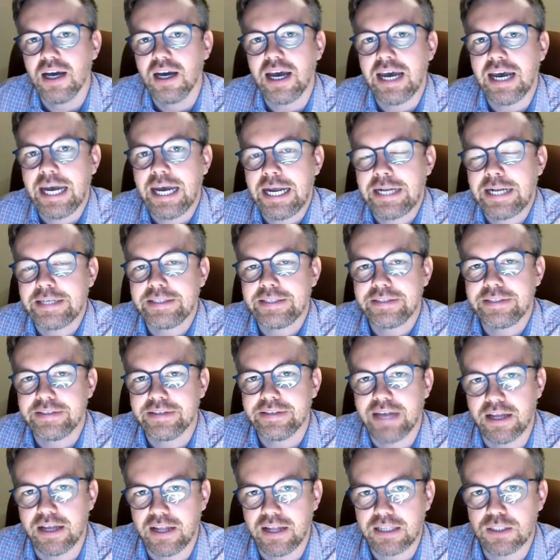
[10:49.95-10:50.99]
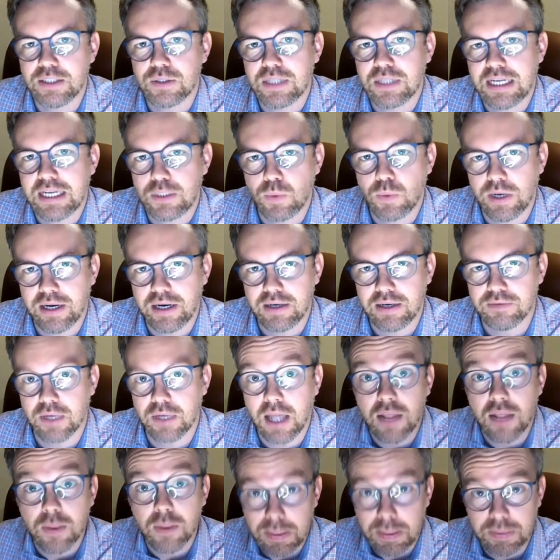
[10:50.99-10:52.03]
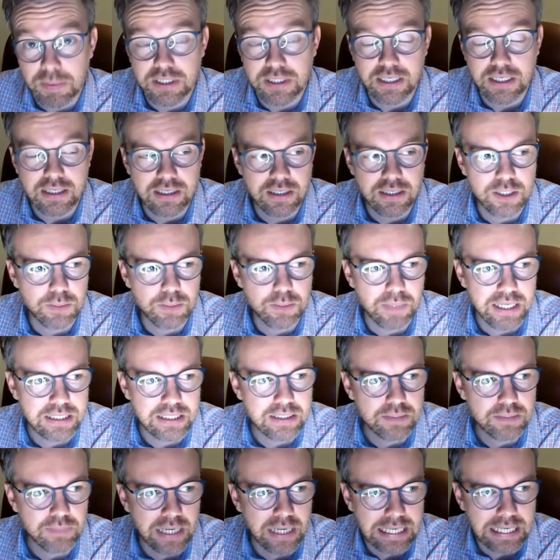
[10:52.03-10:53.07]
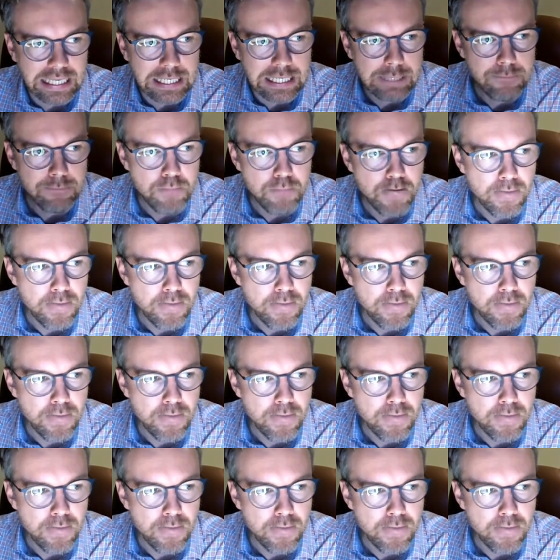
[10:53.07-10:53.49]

And yeah, that's that's what what other people did in the space back then.